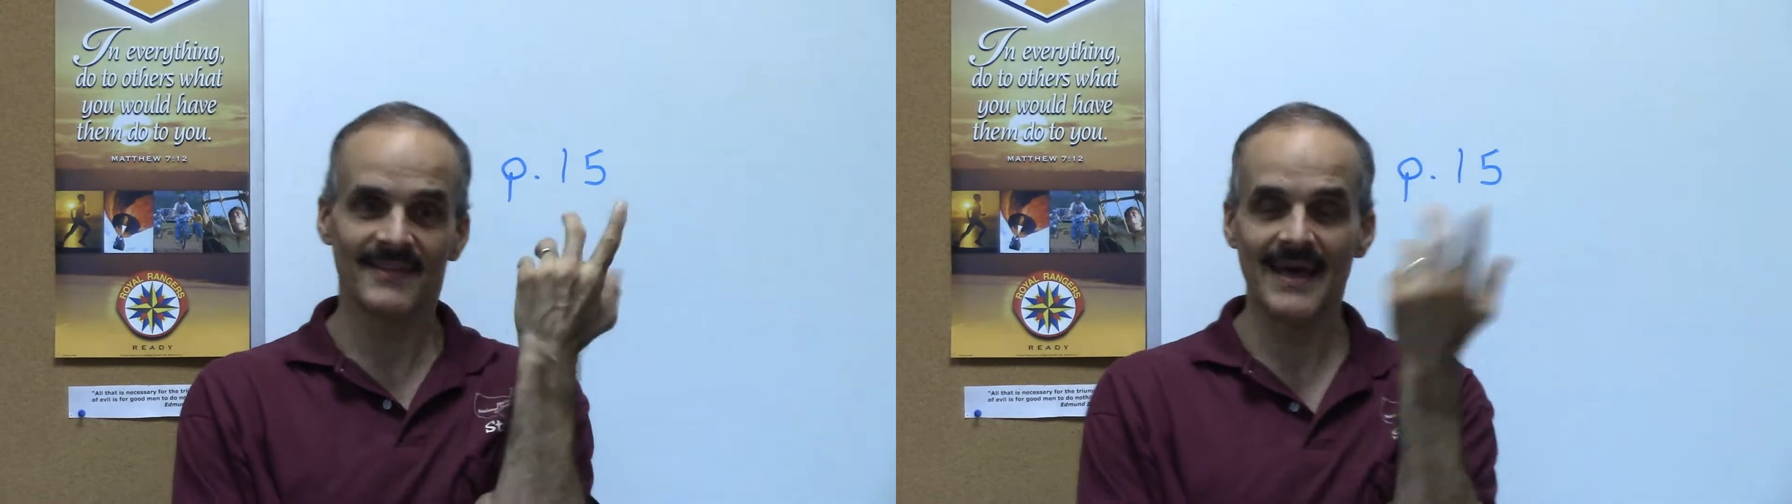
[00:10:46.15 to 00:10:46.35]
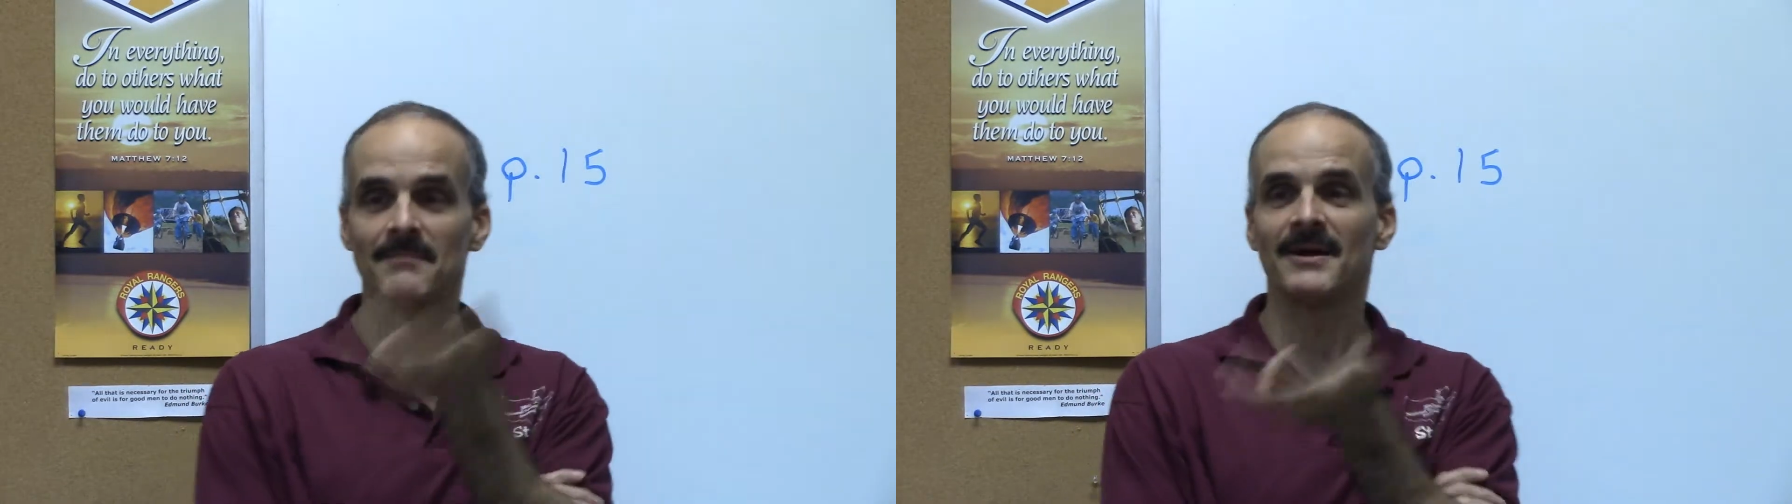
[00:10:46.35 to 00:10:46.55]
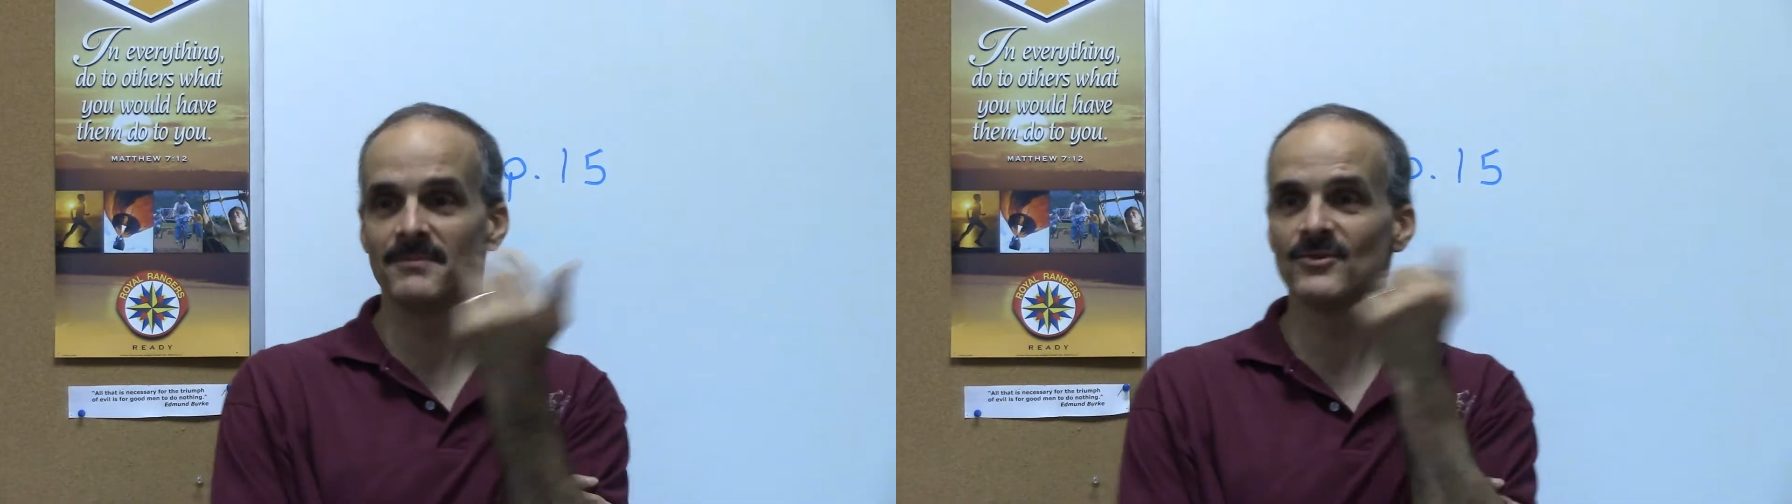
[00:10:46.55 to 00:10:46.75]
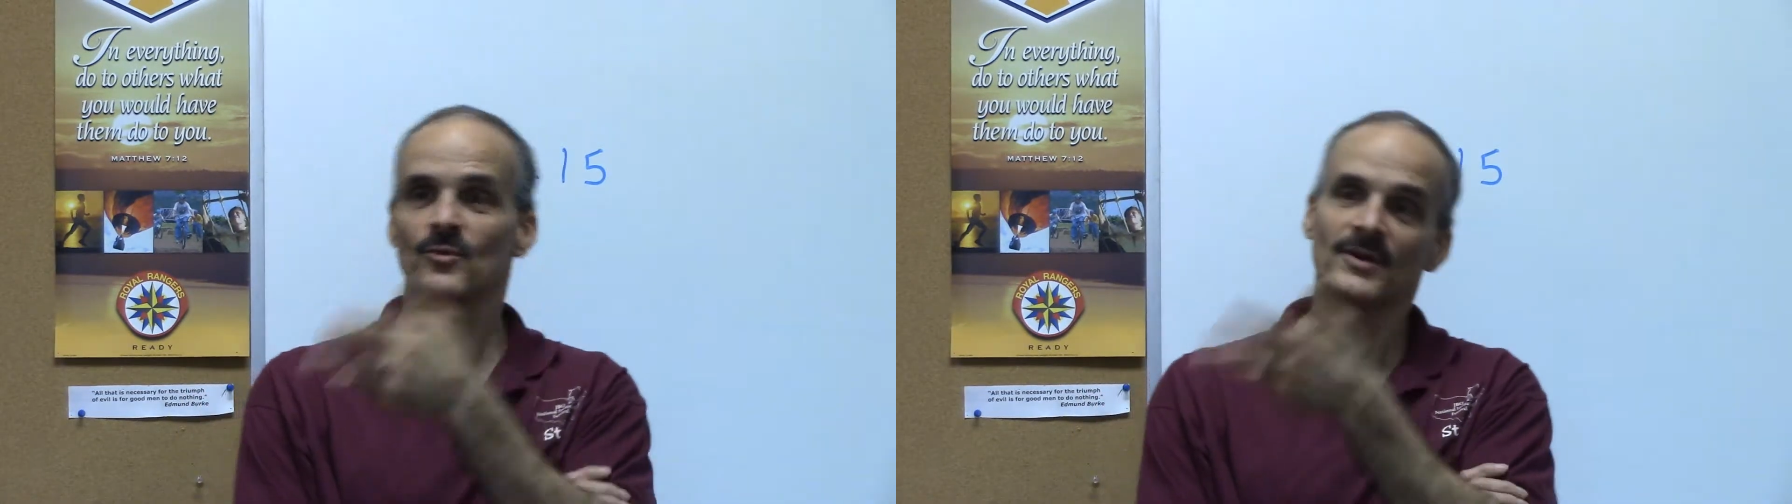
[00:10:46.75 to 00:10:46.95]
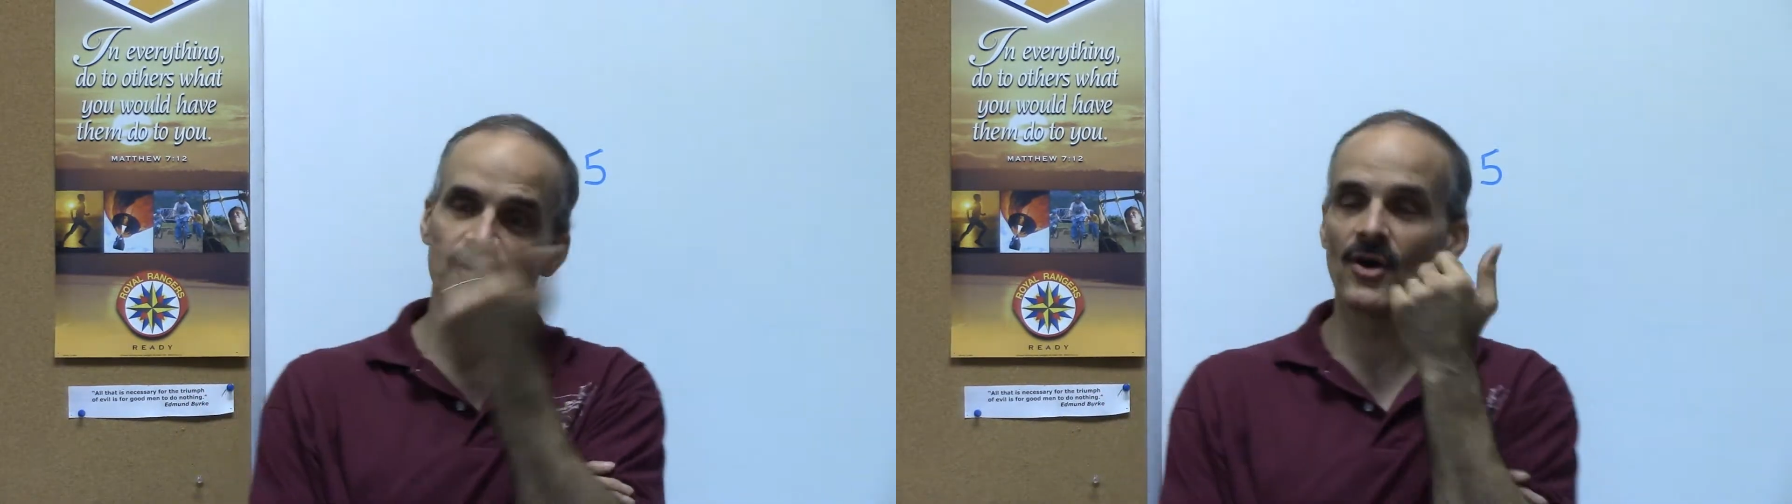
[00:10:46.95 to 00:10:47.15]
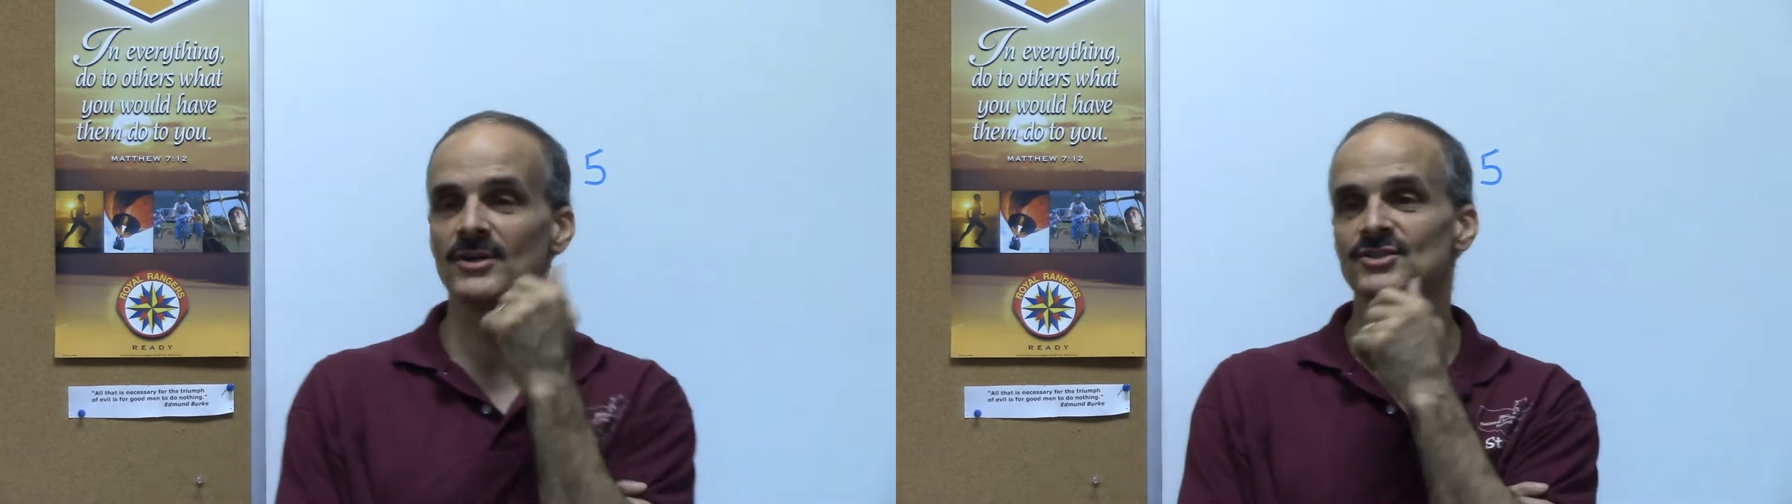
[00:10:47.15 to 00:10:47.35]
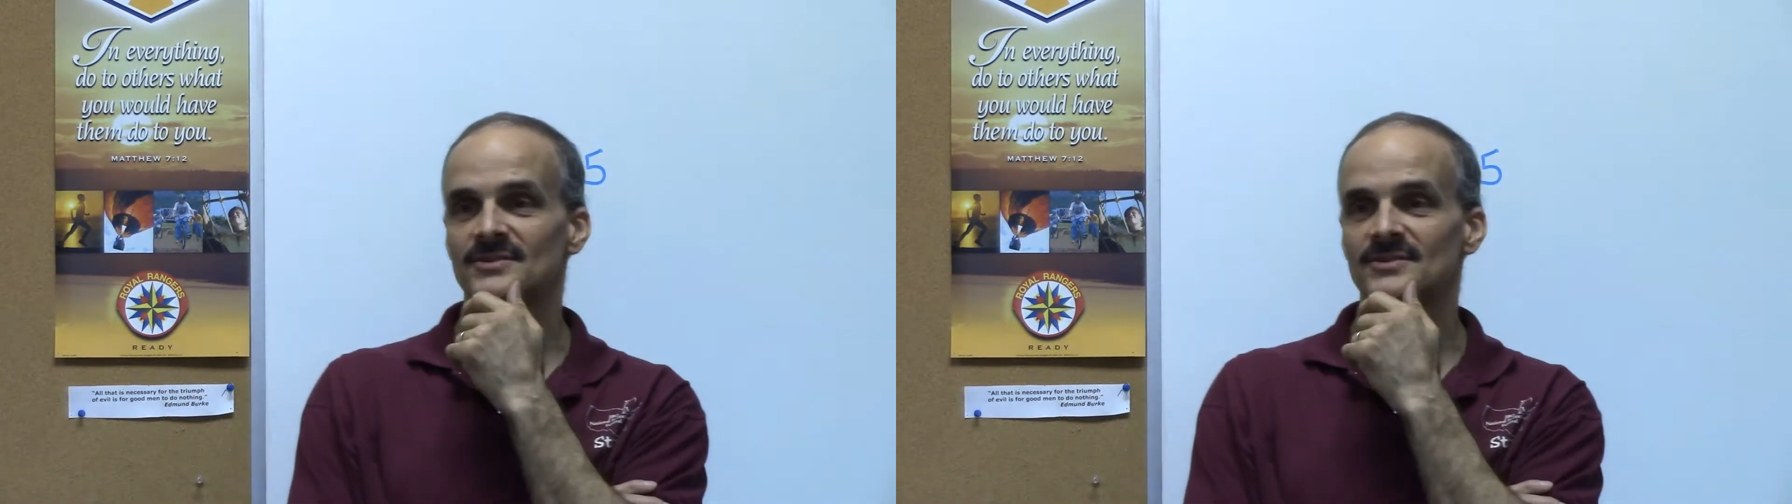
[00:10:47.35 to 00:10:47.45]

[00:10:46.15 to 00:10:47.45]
that might be the one to cost